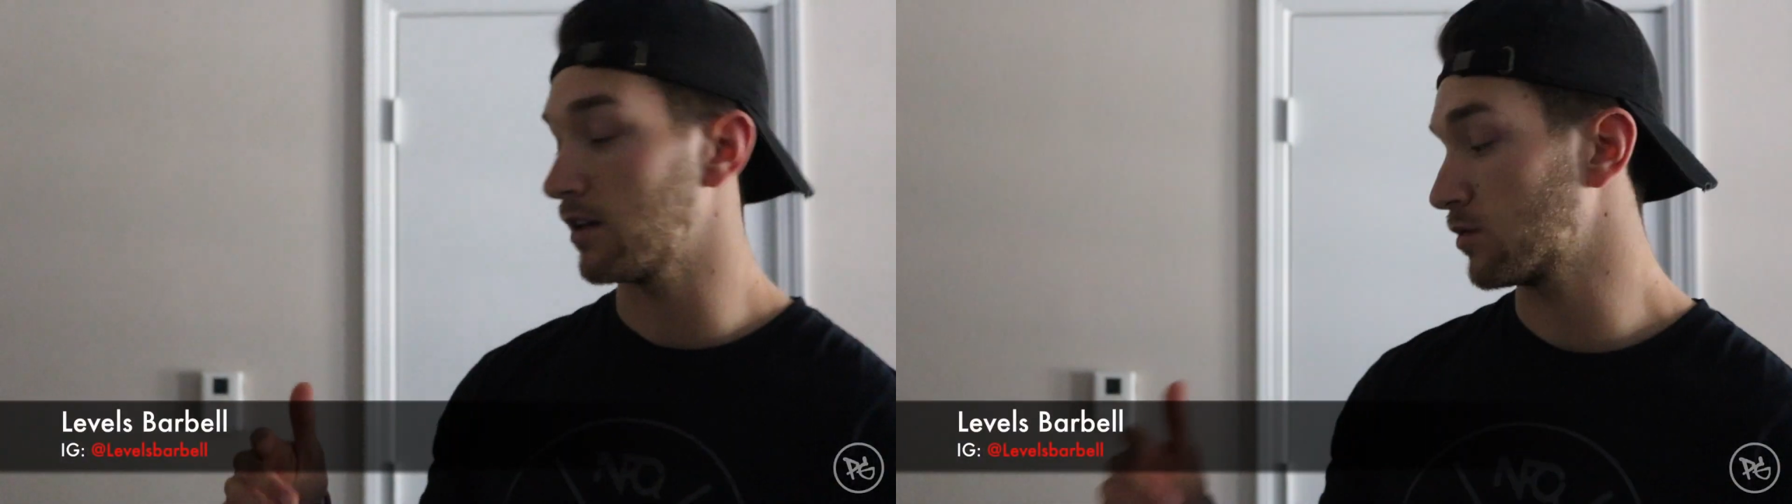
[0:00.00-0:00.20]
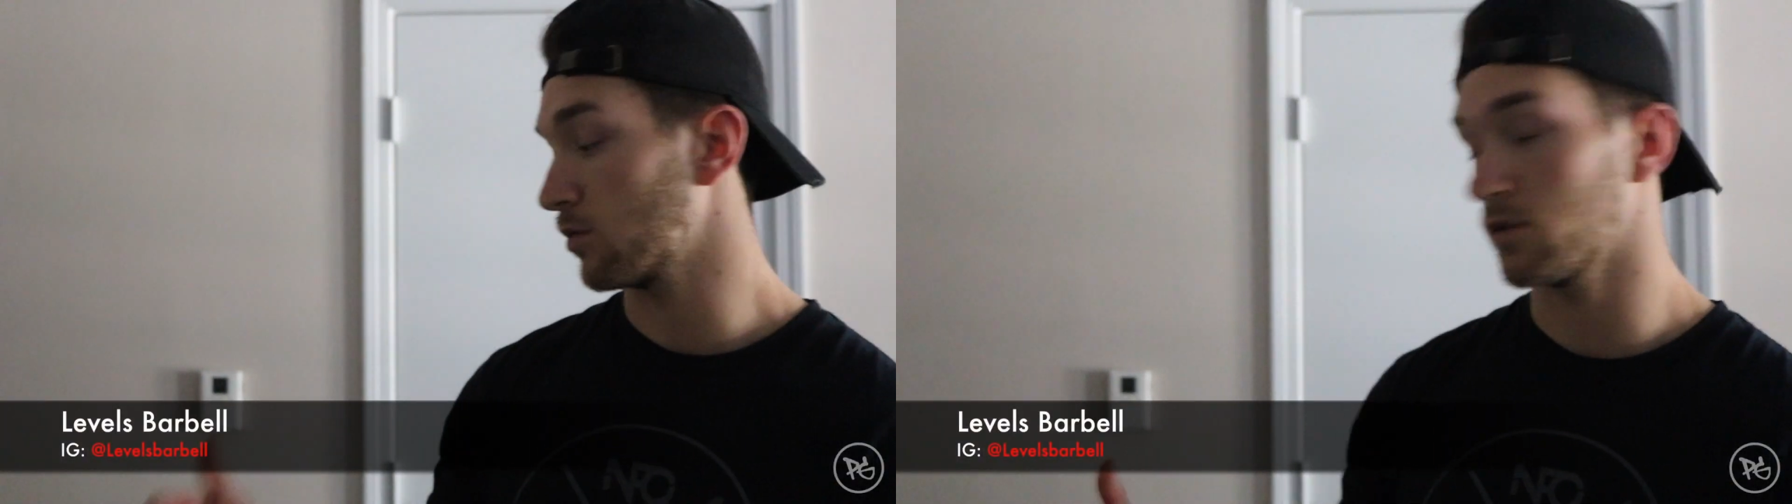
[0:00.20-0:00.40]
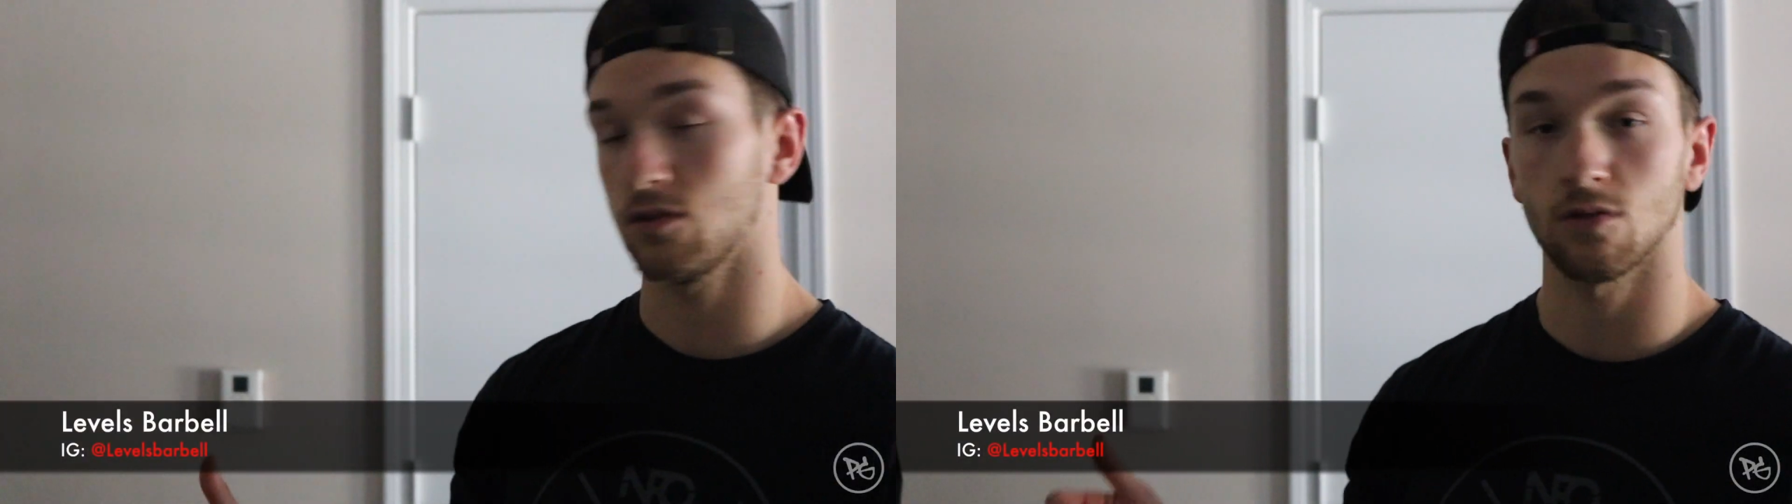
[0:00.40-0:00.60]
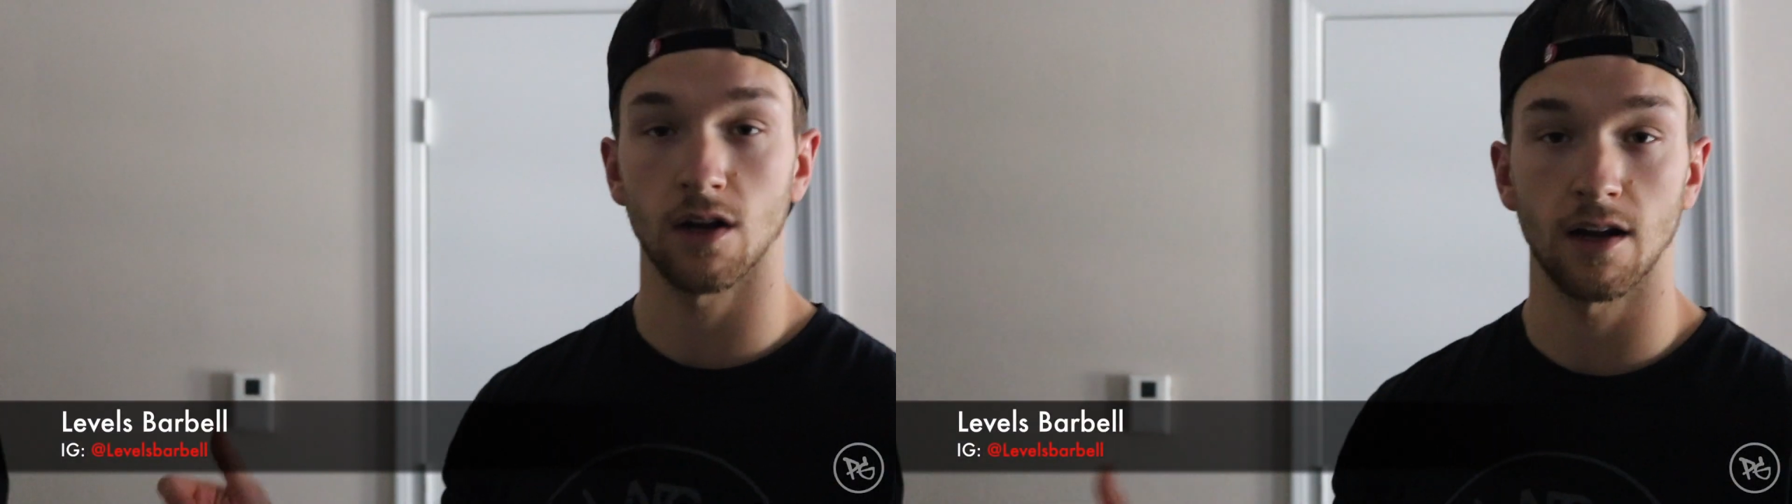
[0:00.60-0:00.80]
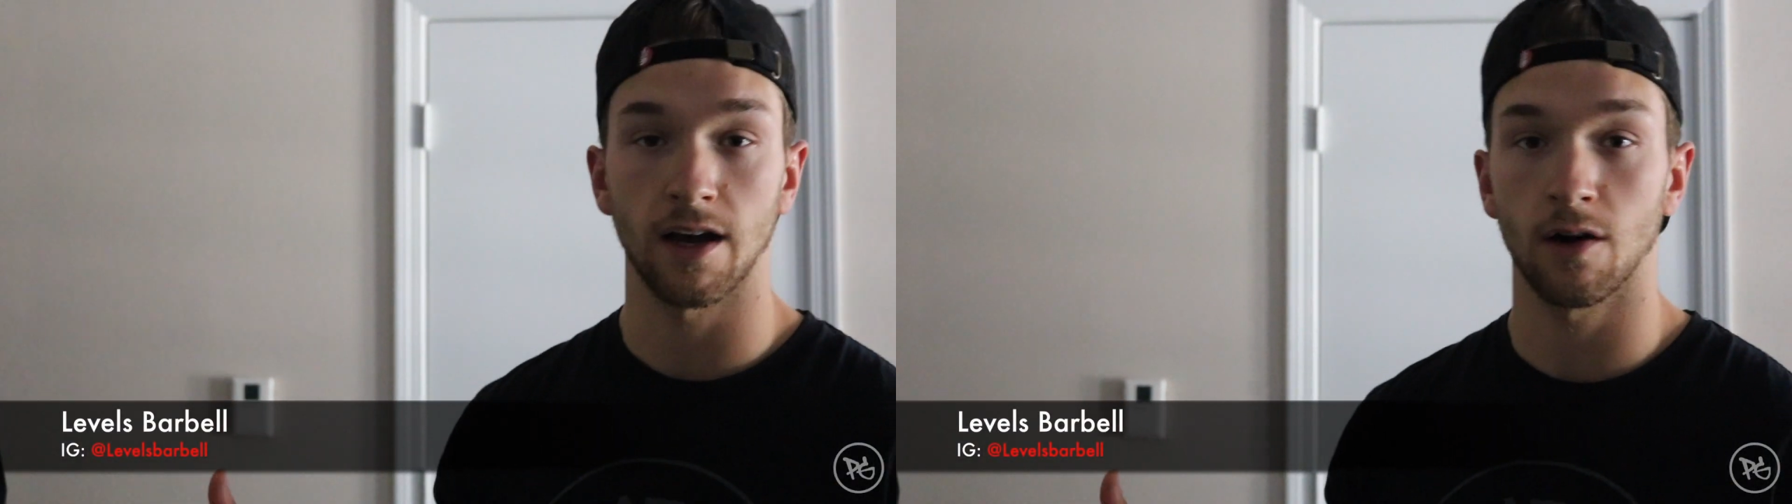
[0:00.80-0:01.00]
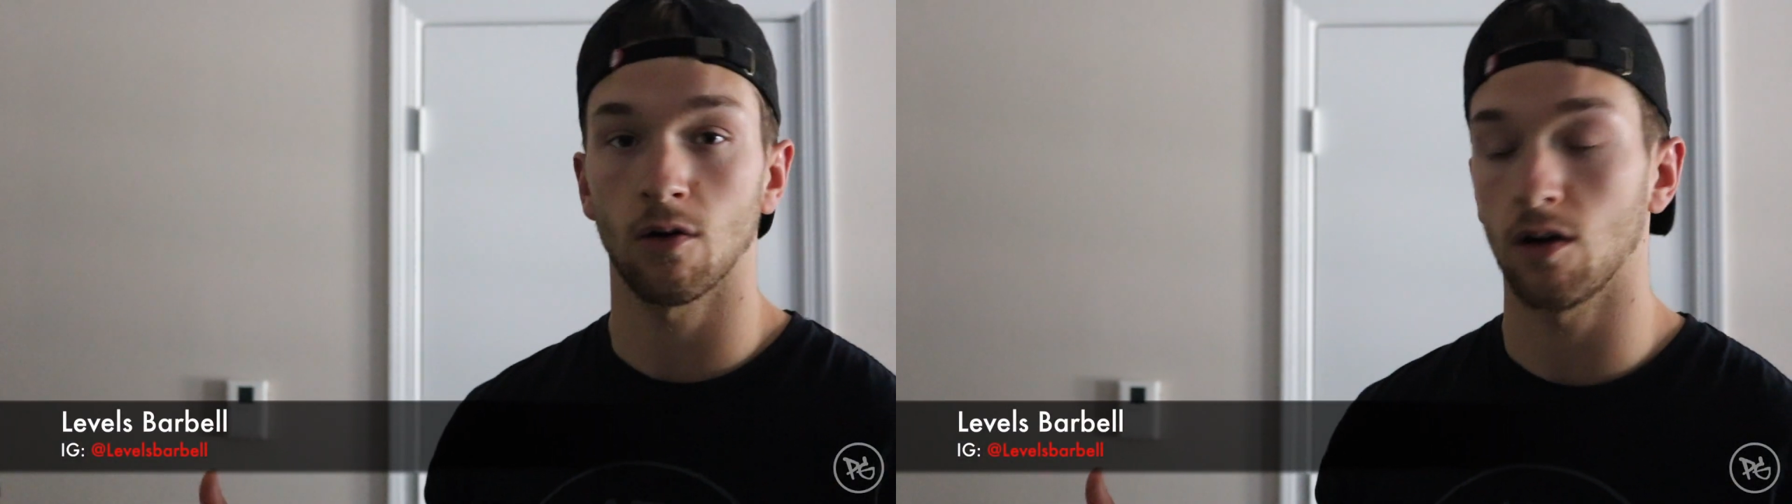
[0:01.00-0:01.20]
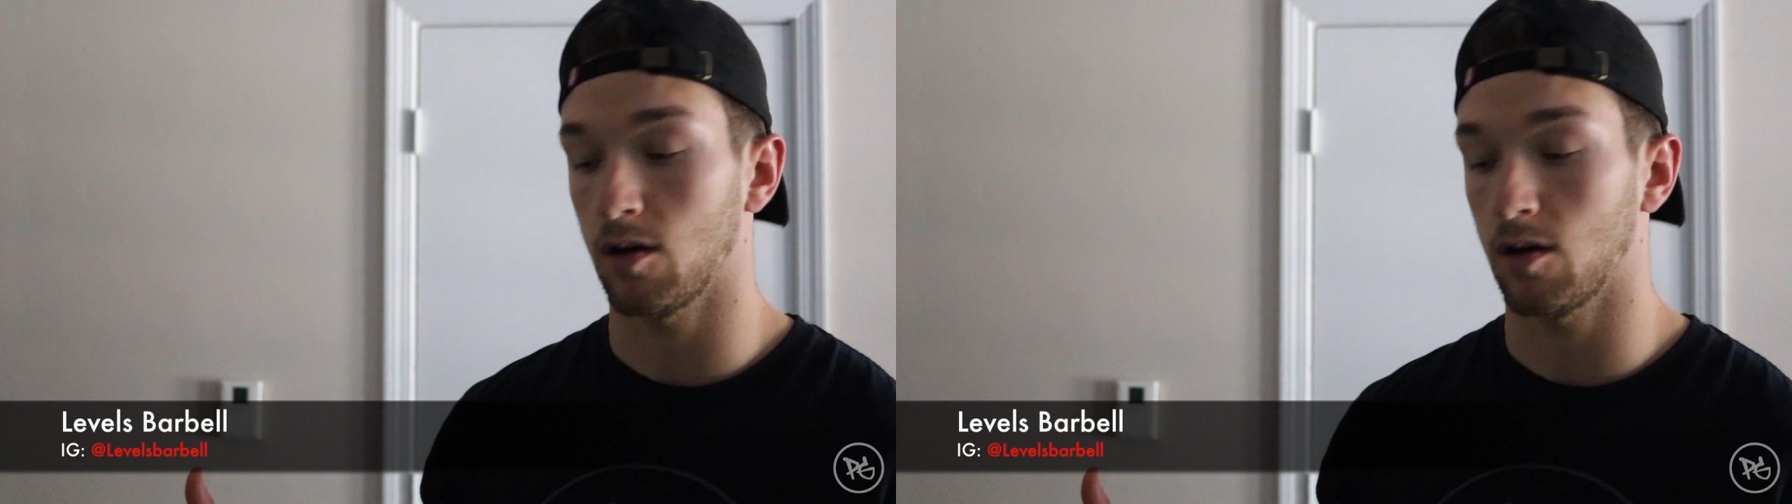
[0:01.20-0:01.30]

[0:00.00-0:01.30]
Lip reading: that's what we do right now.